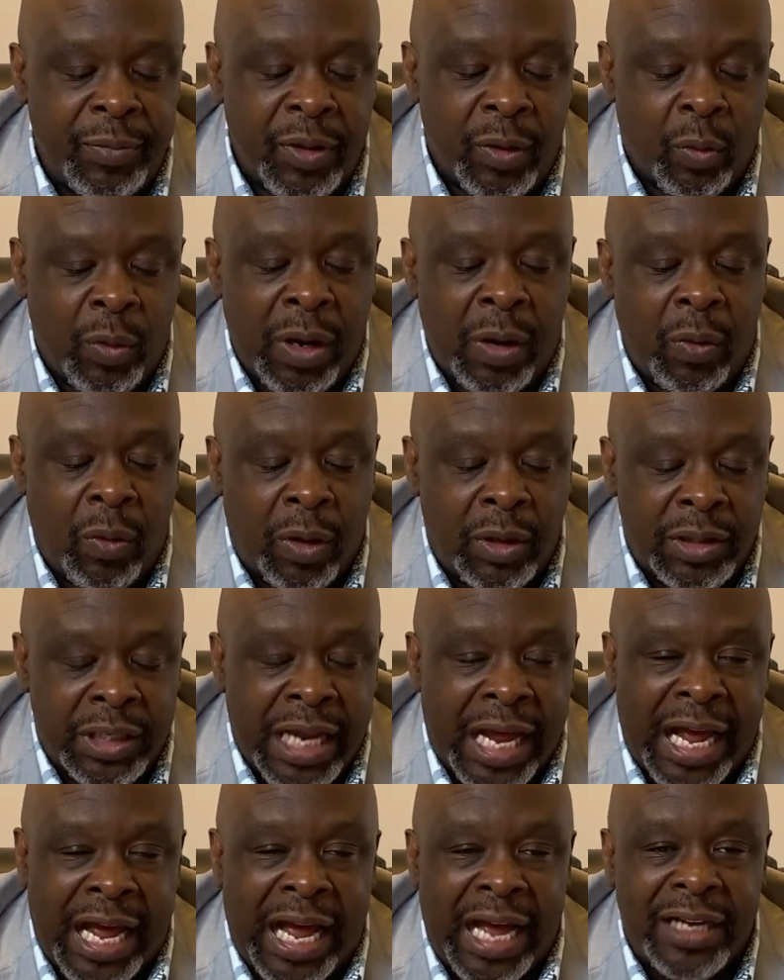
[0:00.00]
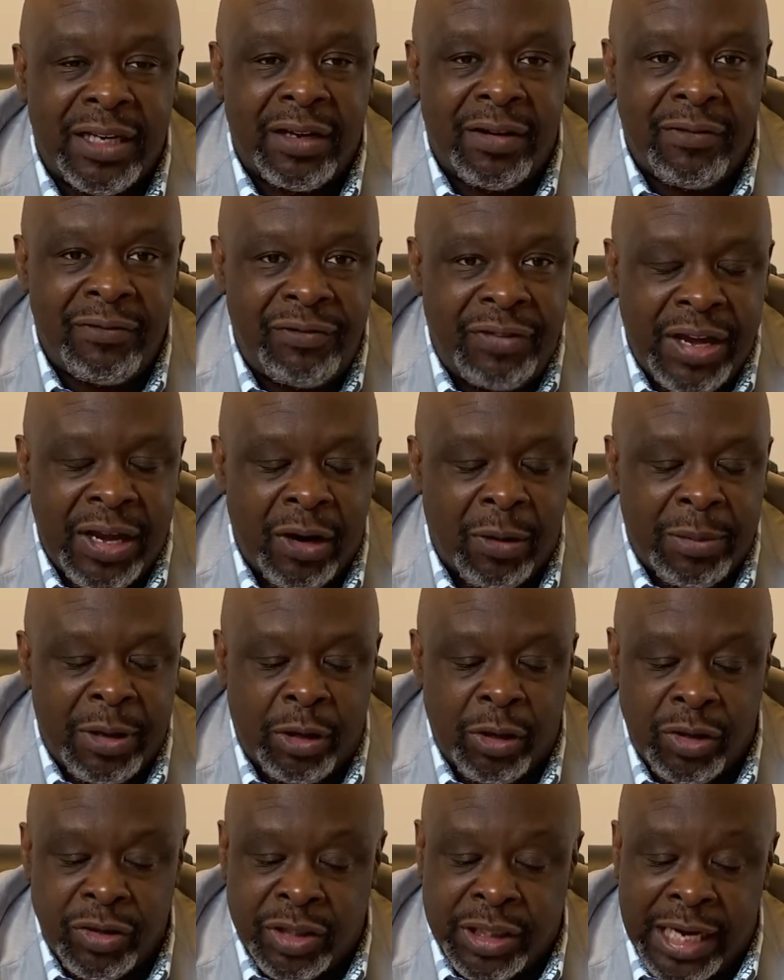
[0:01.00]
We will not fear
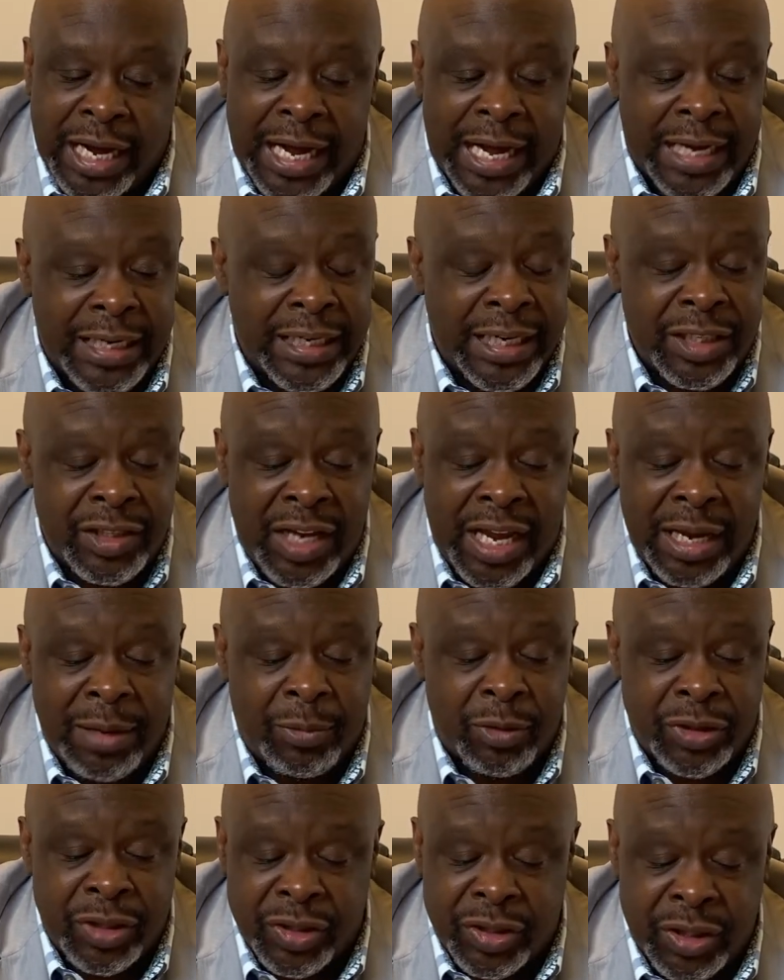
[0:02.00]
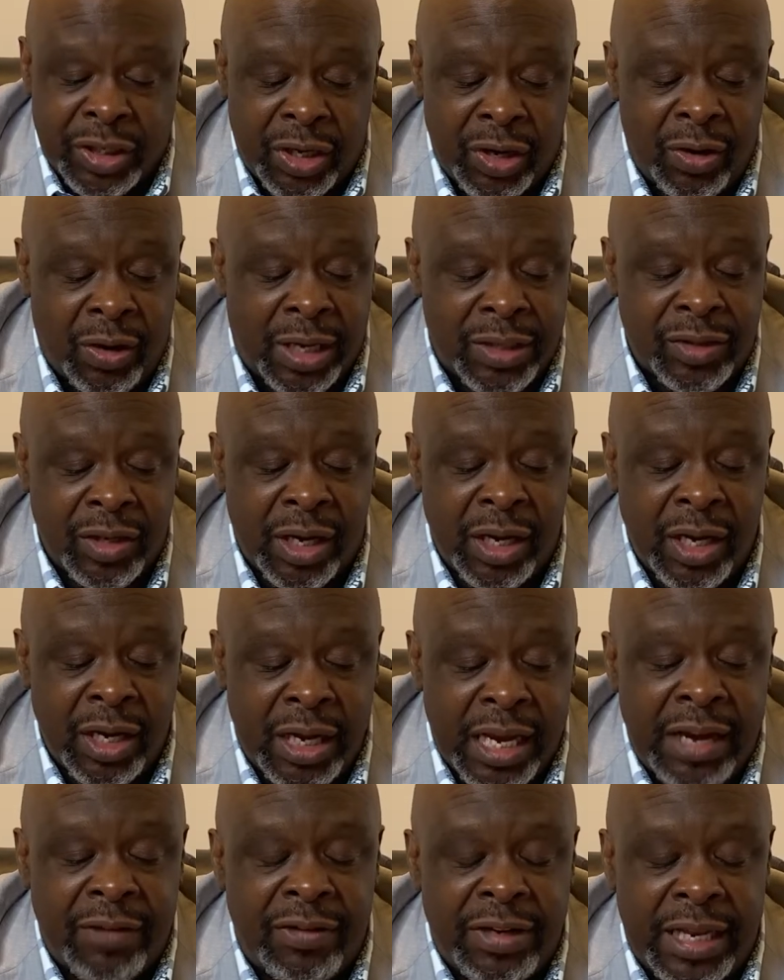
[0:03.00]
because God is able to secure us
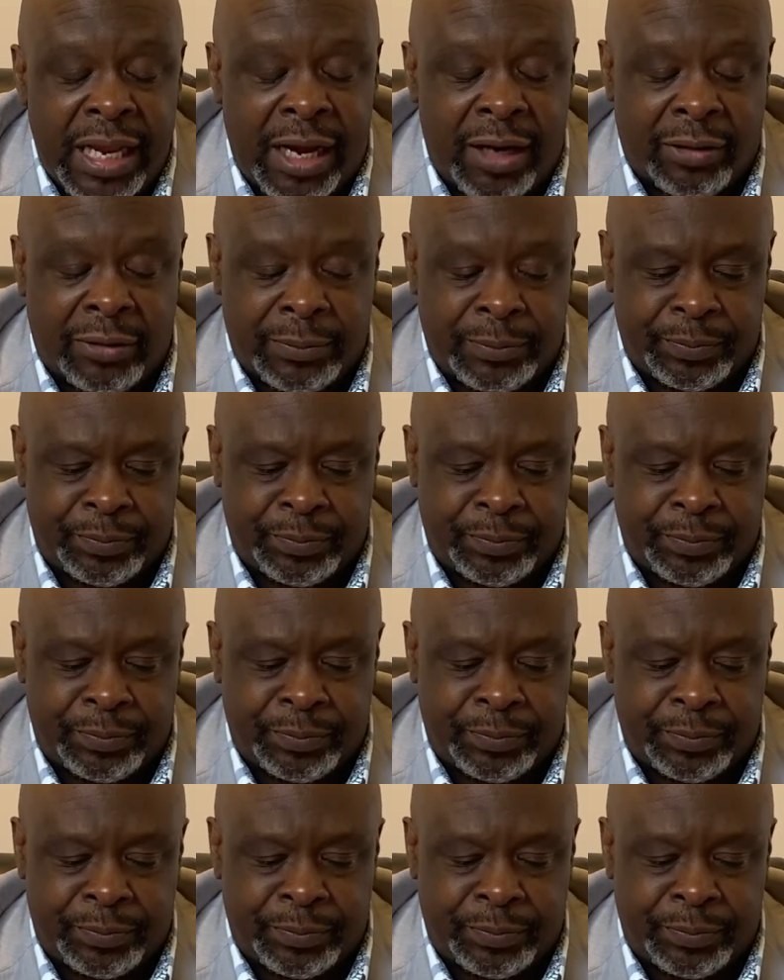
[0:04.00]
even now.